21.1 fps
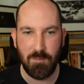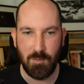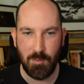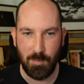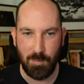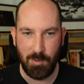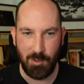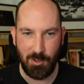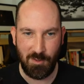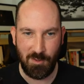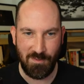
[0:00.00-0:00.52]

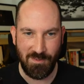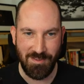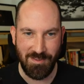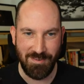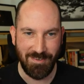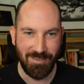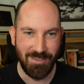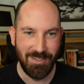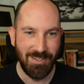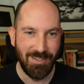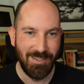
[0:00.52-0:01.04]
person
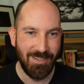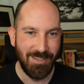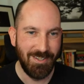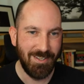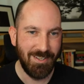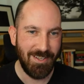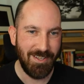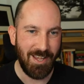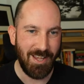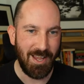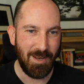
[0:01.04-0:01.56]

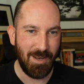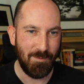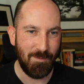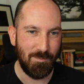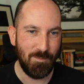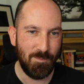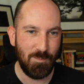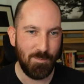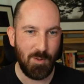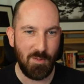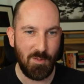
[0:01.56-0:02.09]
and
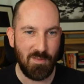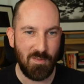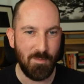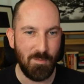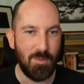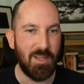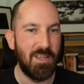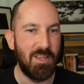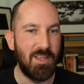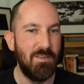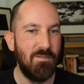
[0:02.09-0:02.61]

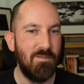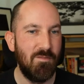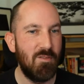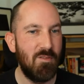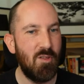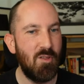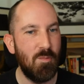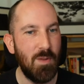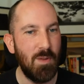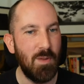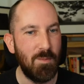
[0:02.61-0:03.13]
possibly
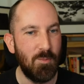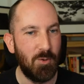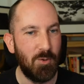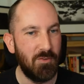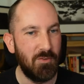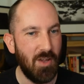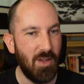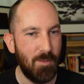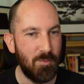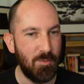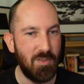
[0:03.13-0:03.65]
spend more
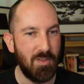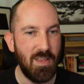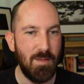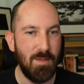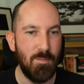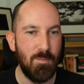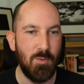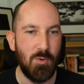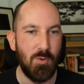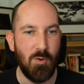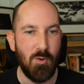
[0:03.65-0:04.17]
time with them
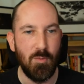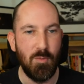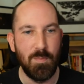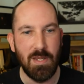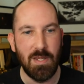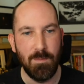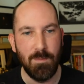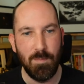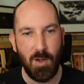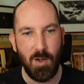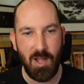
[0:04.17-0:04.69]
or be
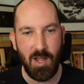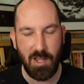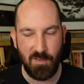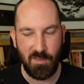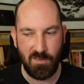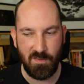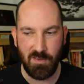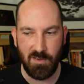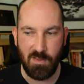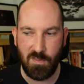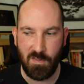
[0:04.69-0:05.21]
biased
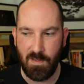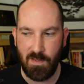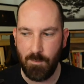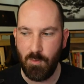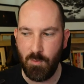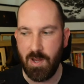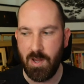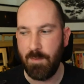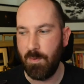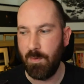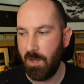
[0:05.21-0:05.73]
in some way
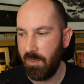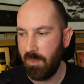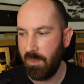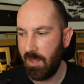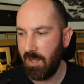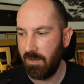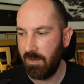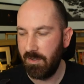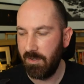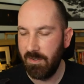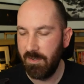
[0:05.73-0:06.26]
by that.
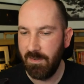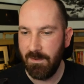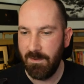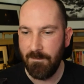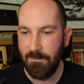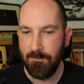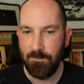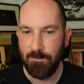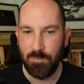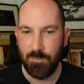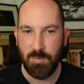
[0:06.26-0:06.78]

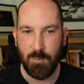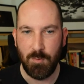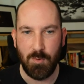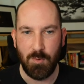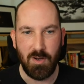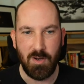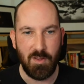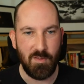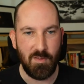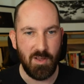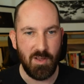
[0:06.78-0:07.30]

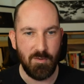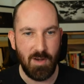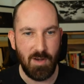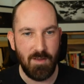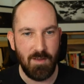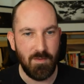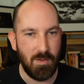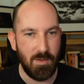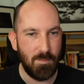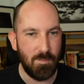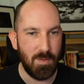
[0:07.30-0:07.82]
Whereas I'd
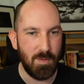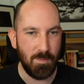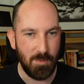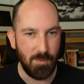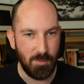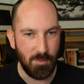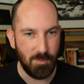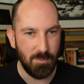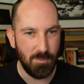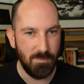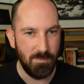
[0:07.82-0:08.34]
rather
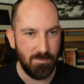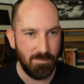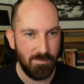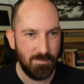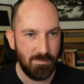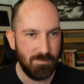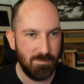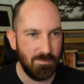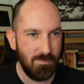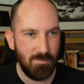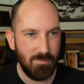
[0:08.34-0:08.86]
people
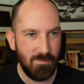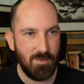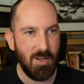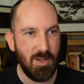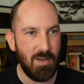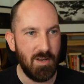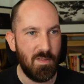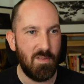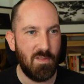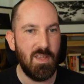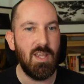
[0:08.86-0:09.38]

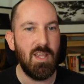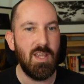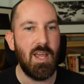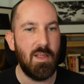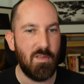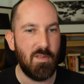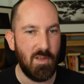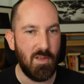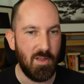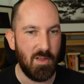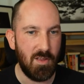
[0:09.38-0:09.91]
see it as
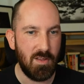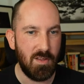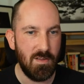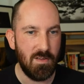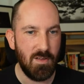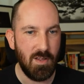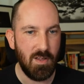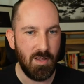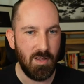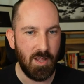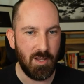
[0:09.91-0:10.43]
a
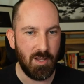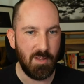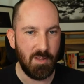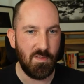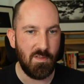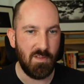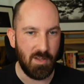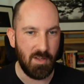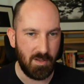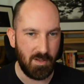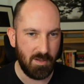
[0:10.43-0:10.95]

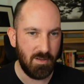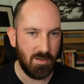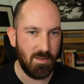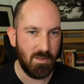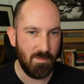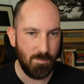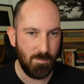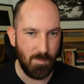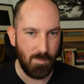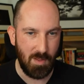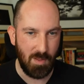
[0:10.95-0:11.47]
holistic
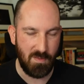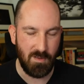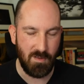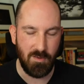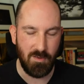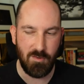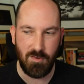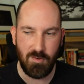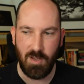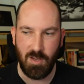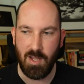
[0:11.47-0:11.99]
message
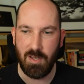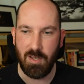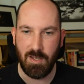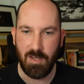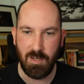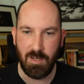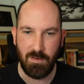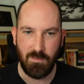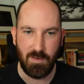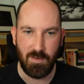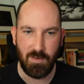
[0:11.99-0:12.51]
and
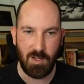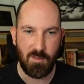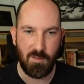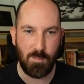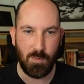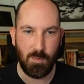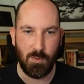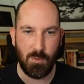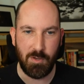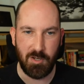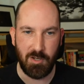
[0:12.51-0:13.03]
then
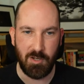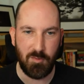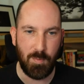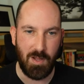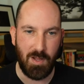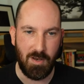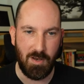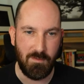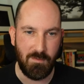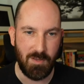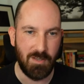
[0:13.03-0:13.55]
explore each part
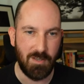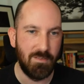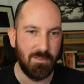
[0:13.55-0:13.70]
of it.